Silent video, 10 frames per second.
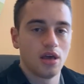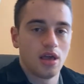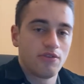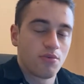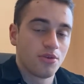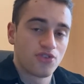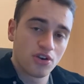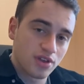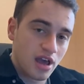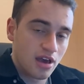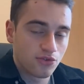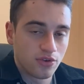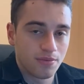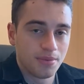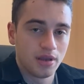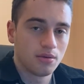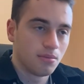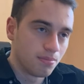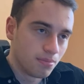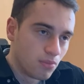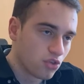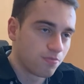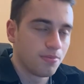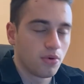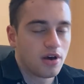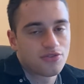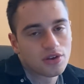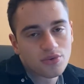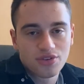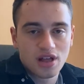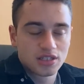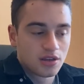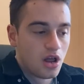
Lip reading: and from the trainings that I actually have been, most people have seen results